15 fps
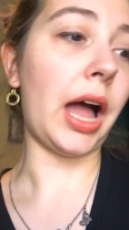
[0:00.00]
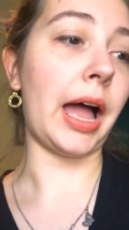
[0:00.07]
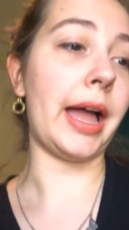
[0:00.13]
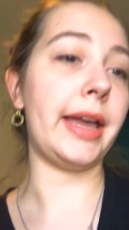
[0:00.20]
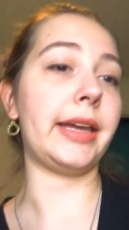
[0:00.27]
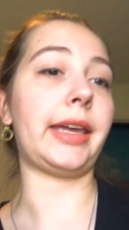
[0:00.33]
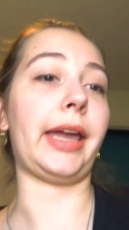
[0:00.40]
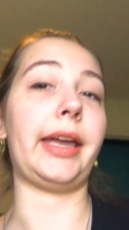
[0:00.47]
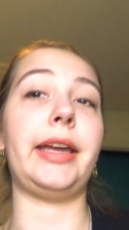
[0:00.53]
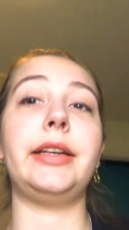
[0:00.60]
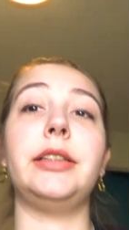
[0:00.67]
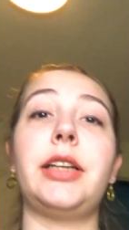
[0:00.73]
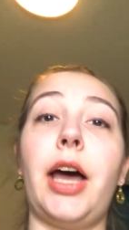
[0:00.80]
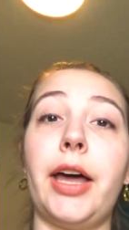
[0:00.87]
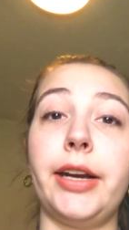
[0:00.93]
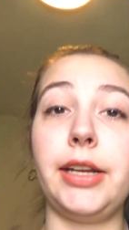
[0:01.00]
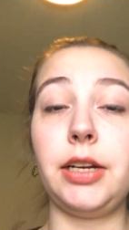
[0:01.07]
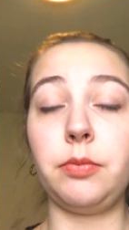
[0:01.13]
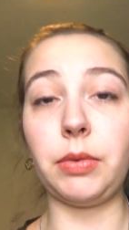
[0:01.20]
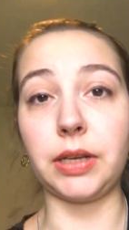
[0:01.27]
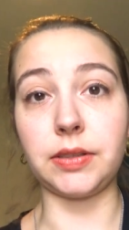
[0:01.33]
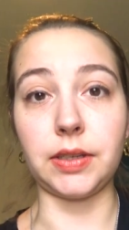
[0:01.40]
I can cut it
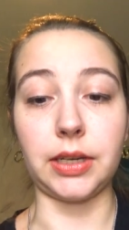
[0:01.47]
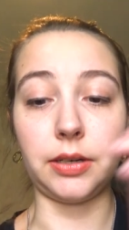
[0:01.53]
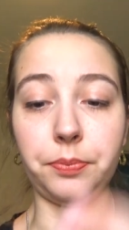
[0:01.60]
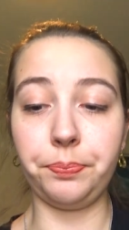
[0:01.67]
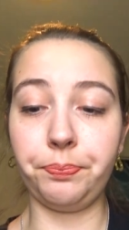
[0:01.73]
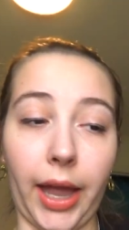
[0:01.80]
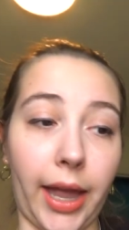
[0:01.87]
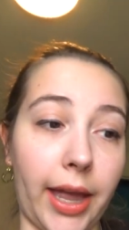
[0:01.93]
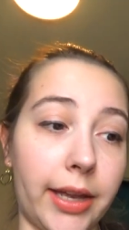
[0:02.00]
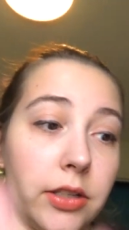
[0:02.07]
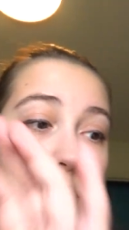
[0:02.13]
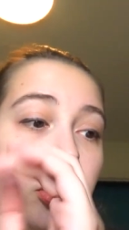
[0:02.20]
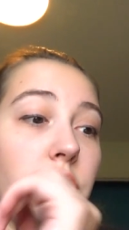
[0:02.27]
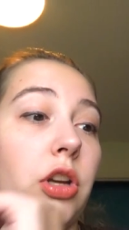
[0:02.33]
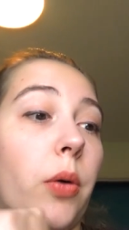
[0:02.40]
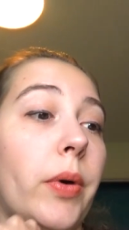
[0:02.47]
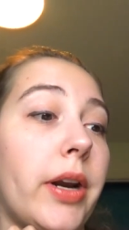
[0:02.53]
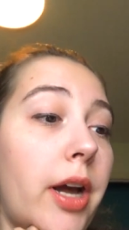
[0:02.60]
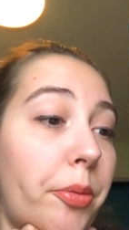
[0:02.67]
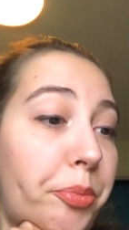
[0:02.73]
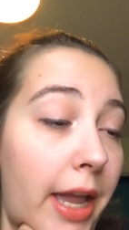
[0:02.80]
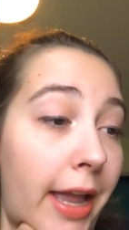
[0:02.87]
in muslin and sew it
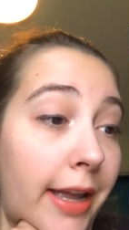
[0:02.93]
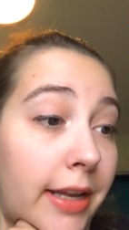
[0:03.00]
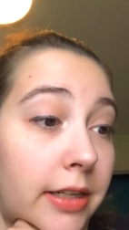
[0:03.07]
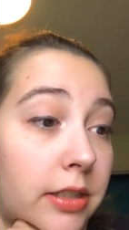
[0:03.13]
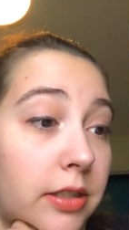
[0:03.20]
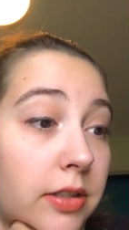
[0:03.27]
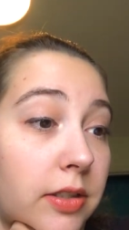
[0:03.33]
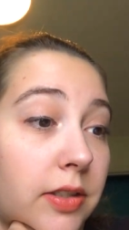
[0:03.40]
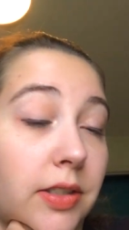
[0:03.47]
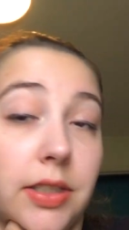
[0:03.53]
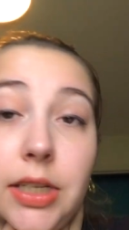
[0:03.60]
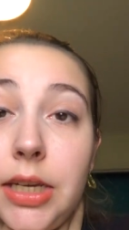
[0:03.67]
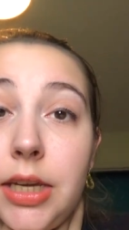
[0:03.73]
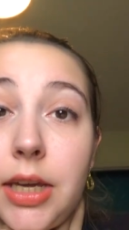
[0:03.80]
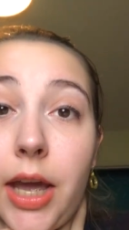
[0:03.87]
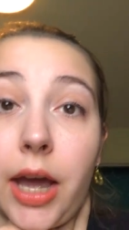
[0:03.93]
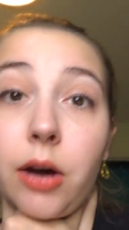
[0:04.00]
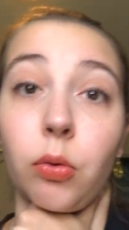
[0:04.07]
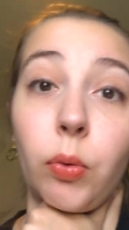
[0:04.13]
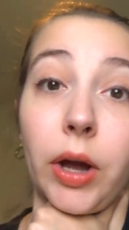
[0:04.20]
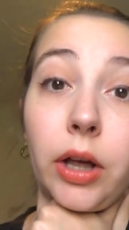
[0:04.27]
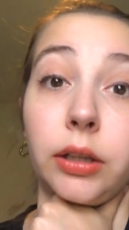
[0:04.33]
up and see how
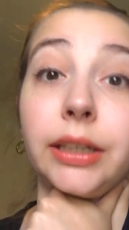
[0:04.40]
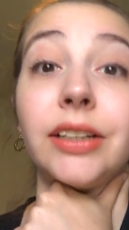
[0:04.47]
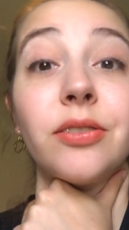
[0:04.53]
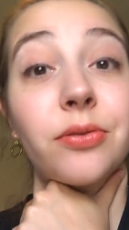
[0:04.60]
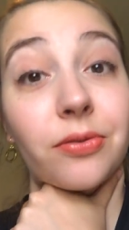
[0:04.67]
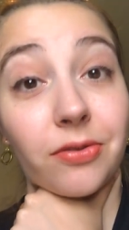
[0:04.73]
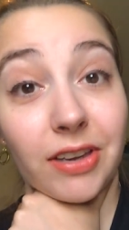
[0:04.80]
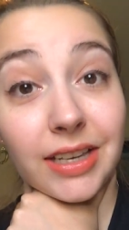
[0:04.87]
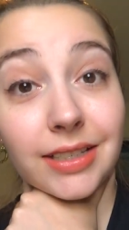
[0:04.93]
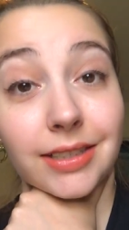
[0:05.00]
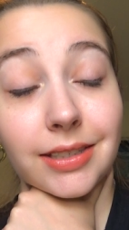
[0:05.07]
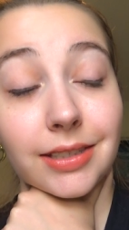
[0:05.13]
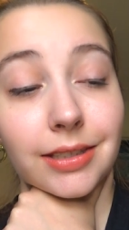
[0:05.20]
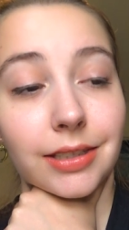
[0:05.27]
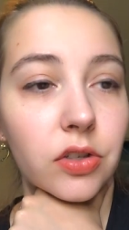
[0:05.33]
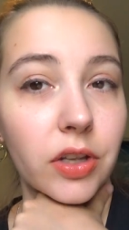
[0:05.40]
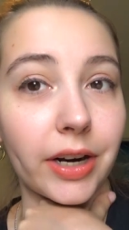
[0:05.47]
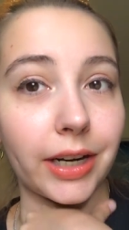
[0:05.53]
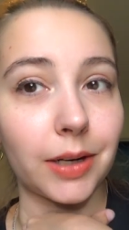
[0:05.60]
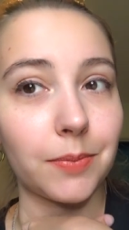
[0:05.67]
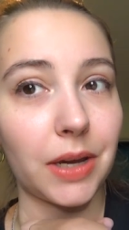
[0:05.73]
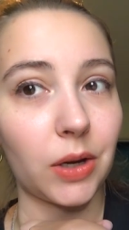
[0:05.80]
well it fits so that
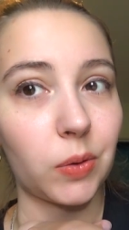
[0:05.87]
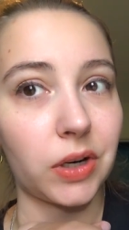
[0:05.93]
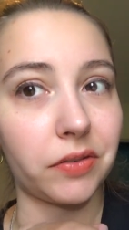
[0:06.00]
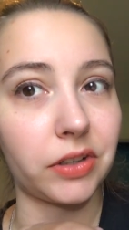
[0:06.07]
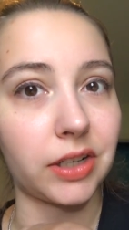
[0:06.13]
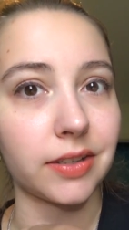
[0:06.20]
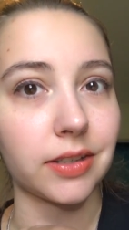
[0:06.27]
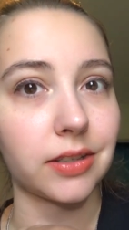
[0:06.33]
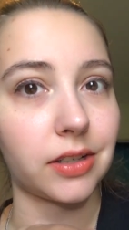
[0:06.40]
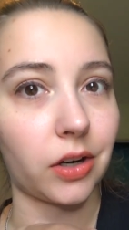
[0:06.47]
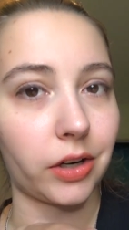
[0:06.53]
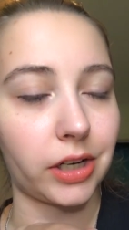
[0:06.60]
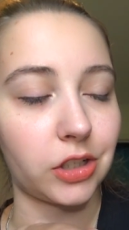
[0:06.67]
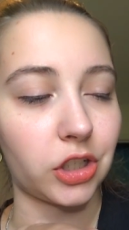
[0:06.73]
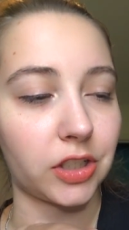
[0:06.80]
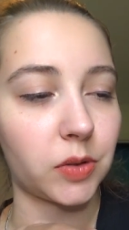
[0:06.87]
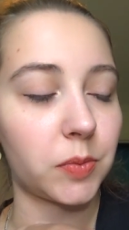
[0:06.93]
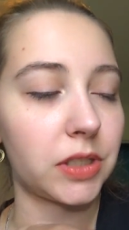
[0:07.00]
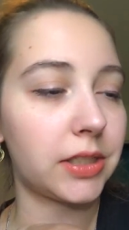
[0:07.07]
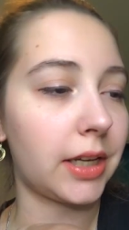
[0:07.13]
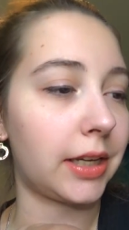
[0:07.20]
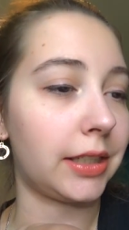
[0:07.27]
I can make whatever necessary
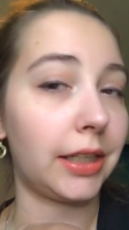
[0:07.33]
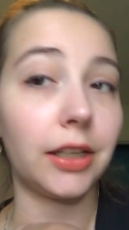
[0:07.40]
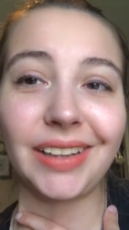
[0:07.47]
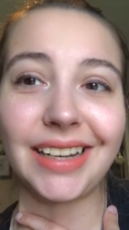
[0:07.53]
adjustments I need.